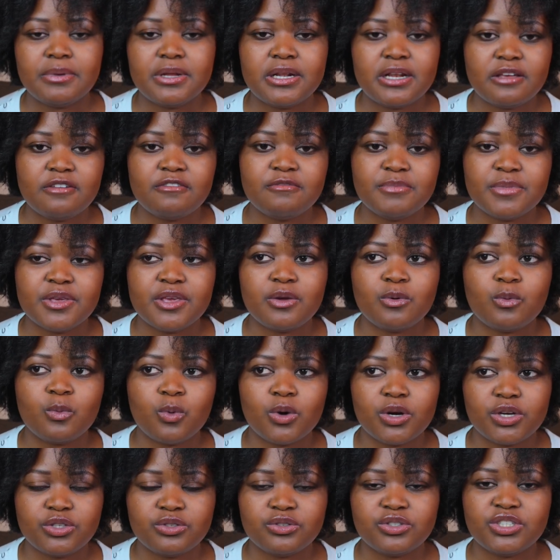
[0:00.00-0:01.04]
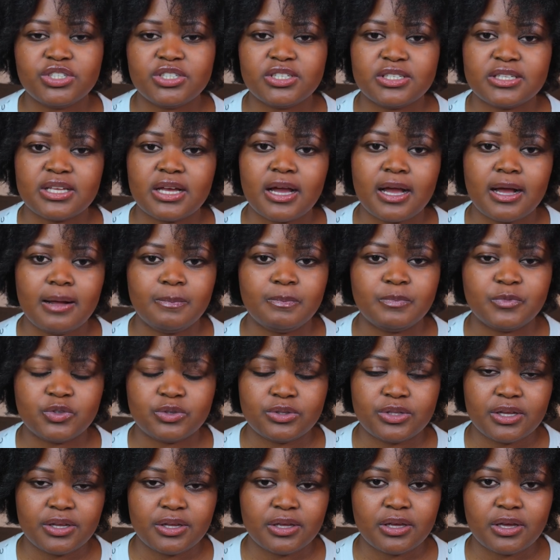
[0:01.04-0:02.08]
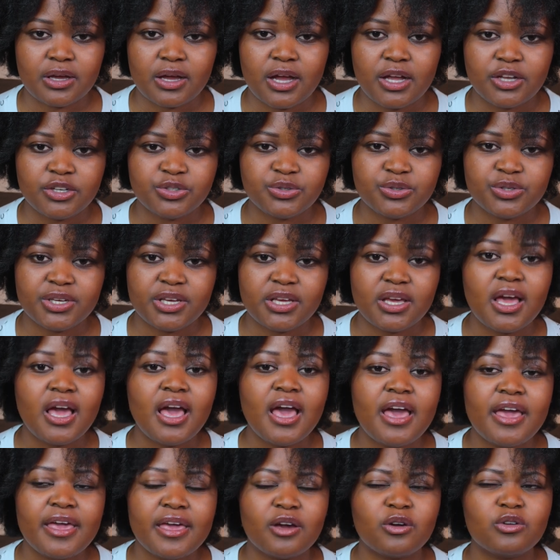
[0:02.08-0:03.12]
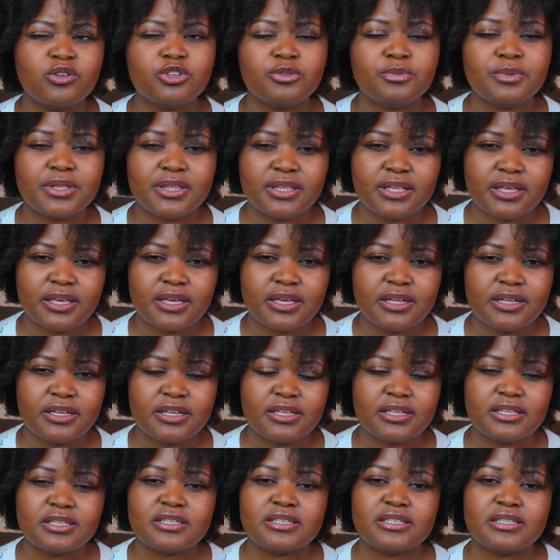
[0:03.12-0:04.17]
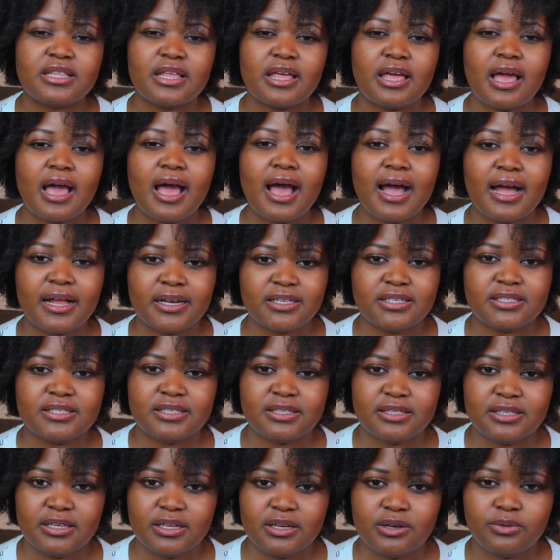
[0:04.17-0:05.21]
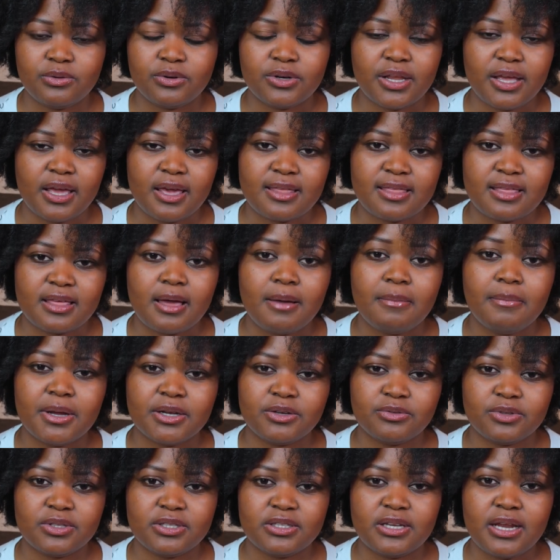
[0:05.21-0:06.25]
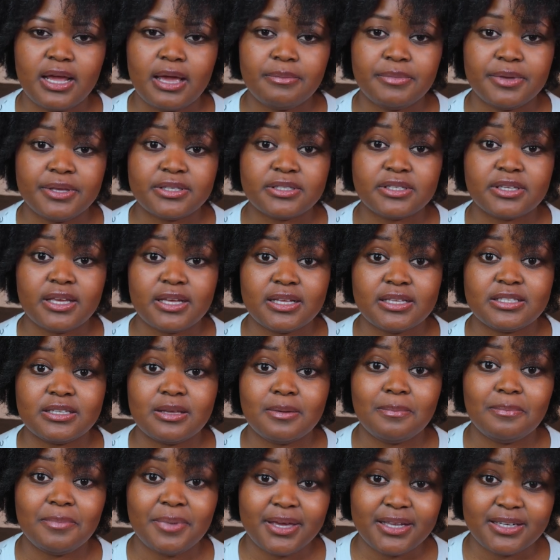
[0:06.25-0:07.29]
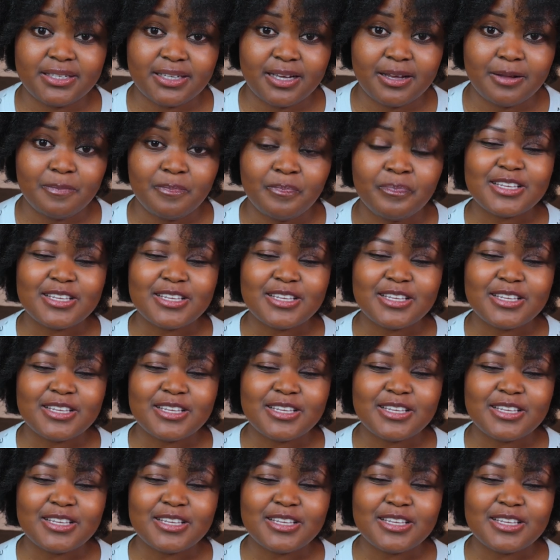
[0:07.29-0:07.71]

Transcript: Believe me, once you just come to the country, you're going to be thinking it's the hardest thing on earth, but with time it gets better.